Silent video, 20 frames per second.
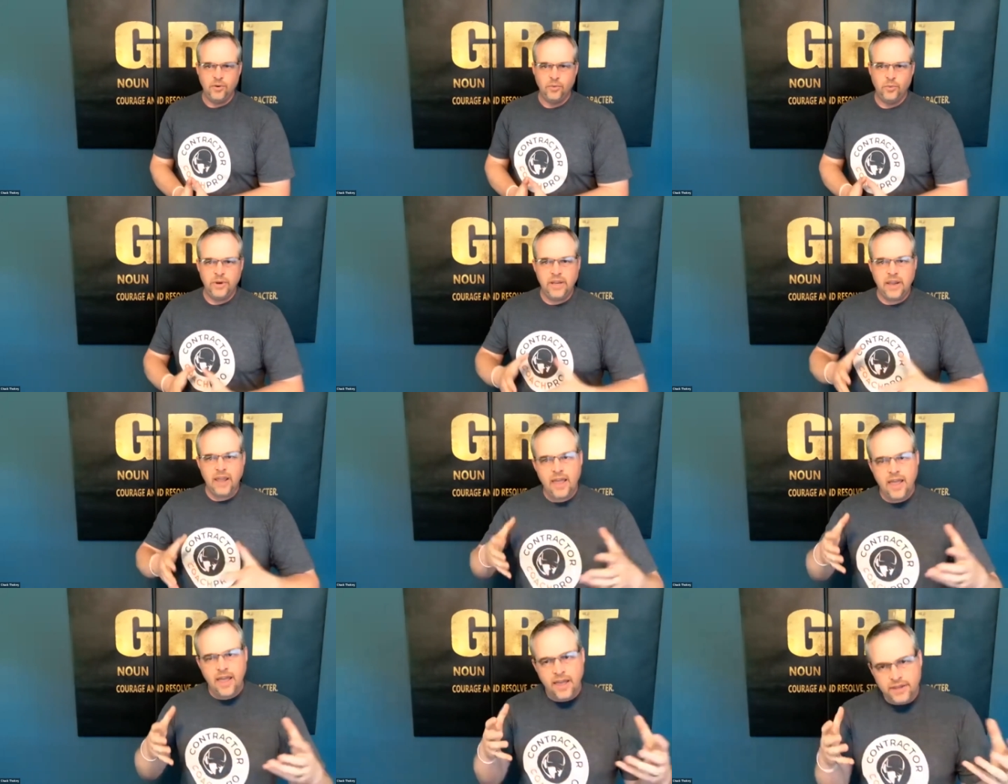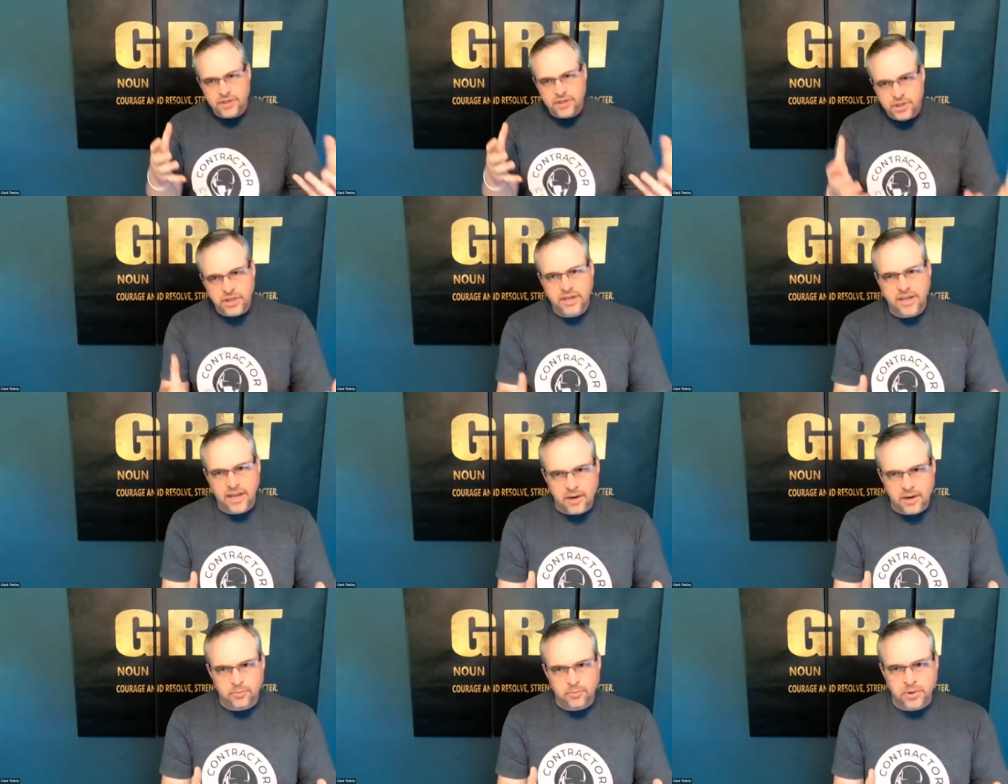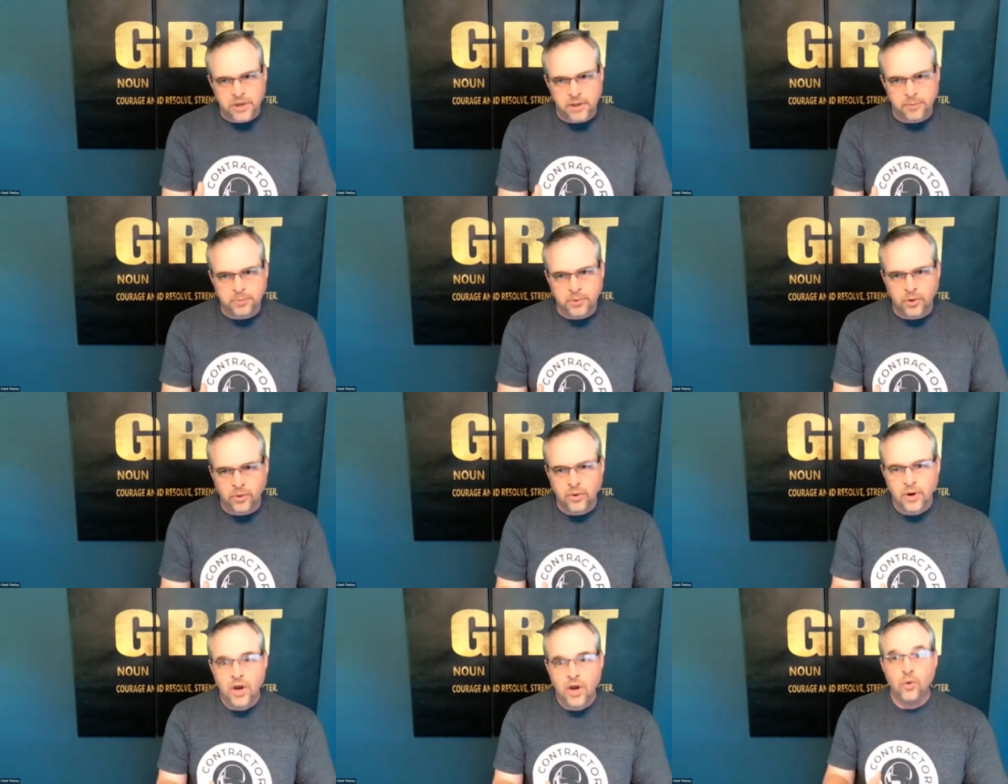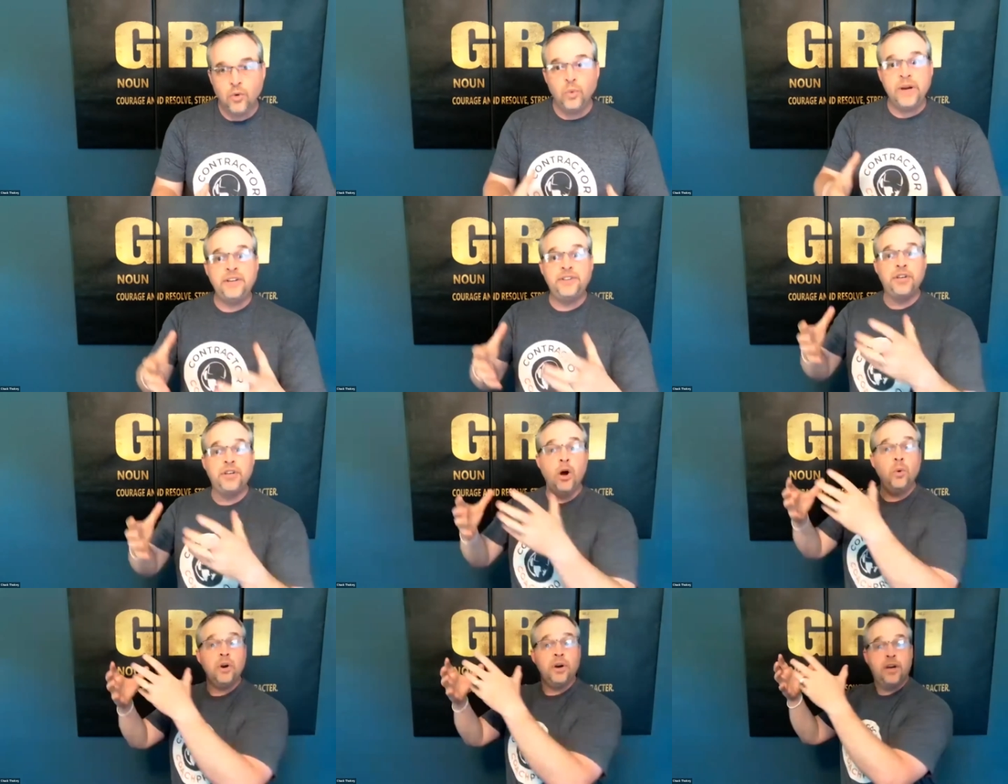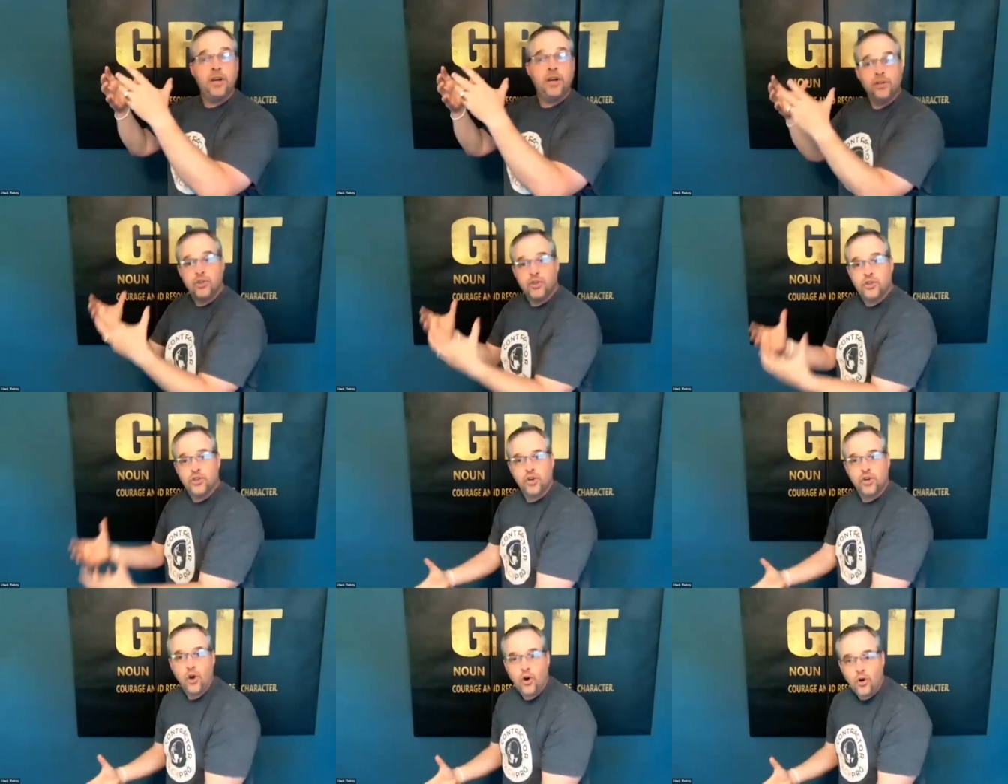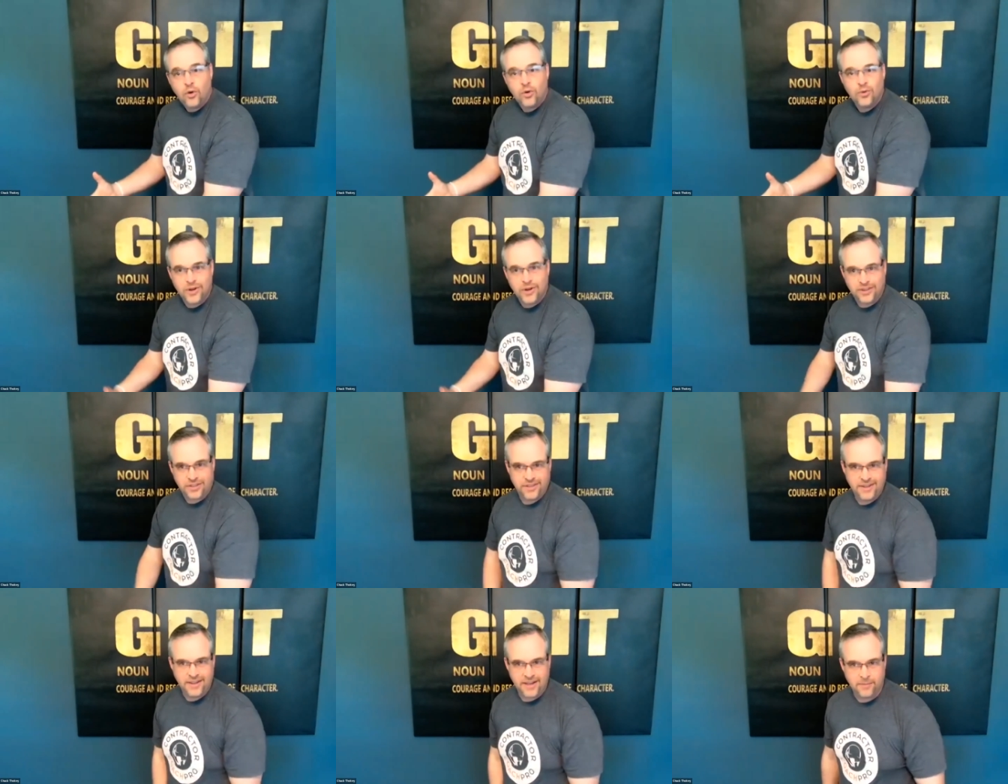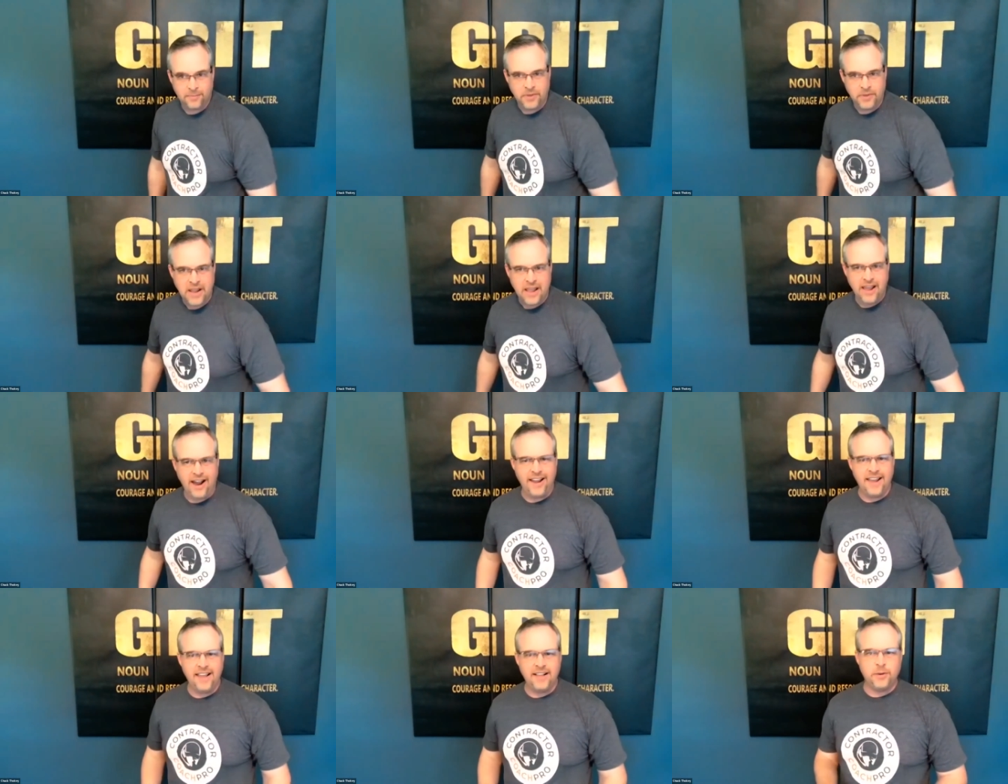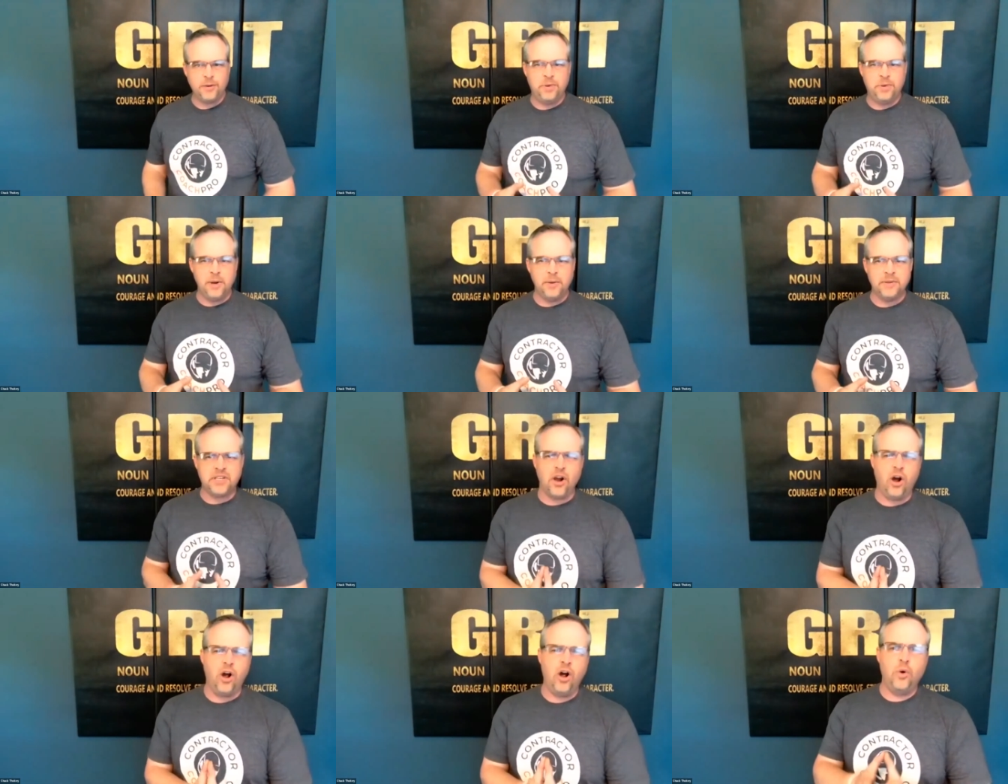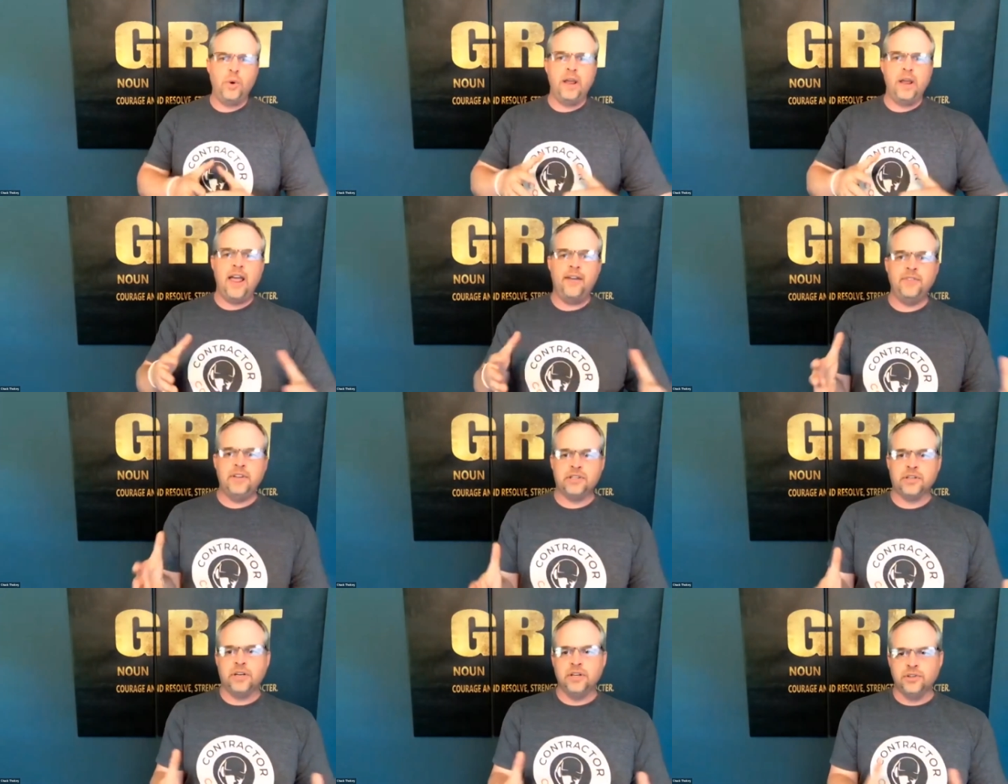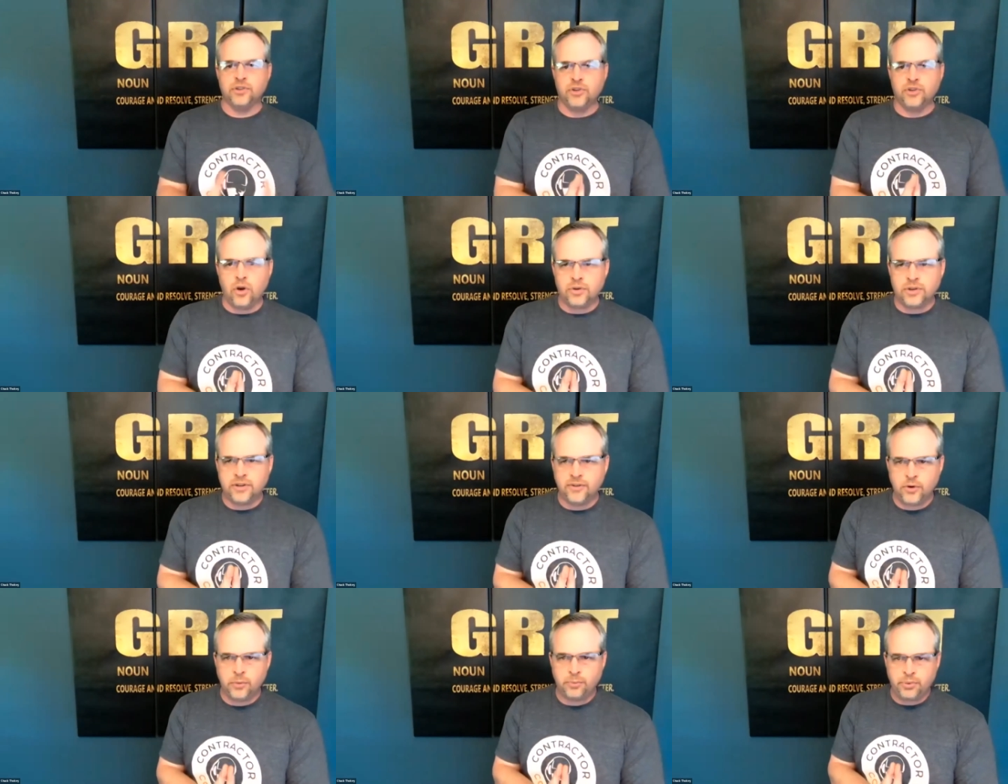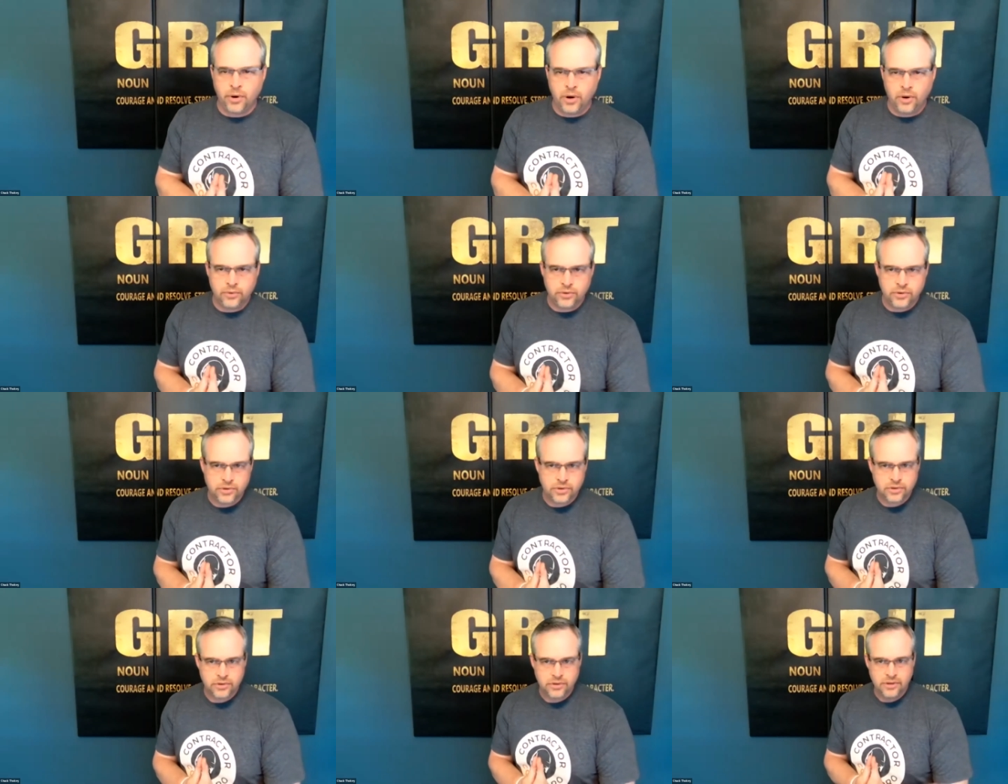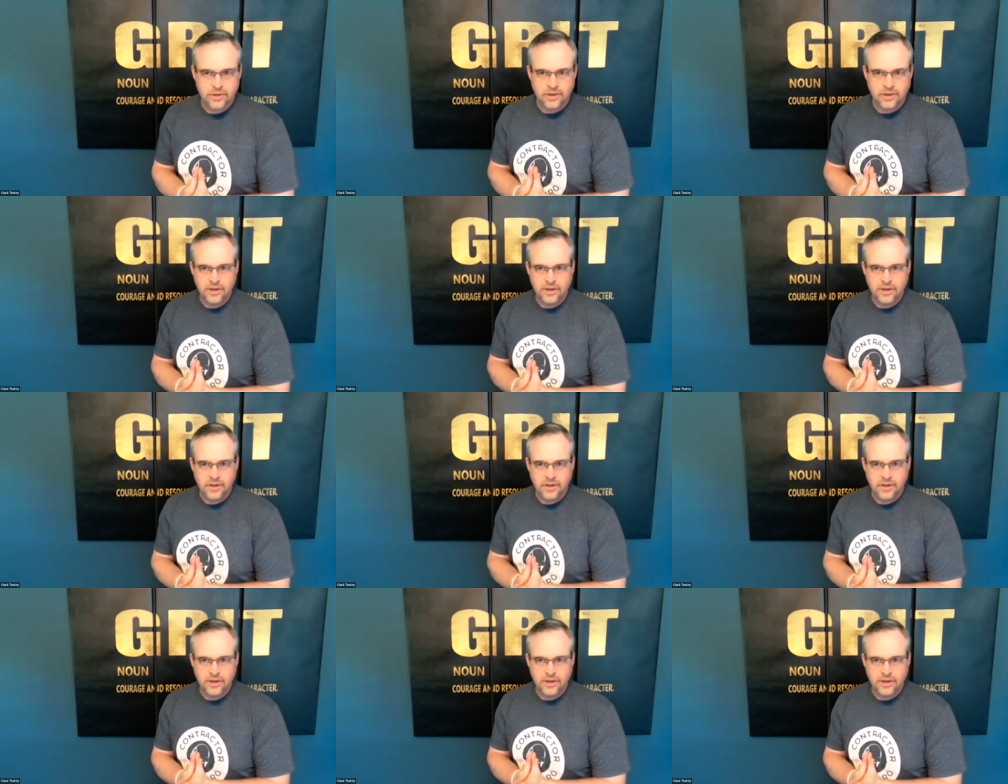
We educate people, we don't consult with them. I hate that people say, oh, we have this consultative approach.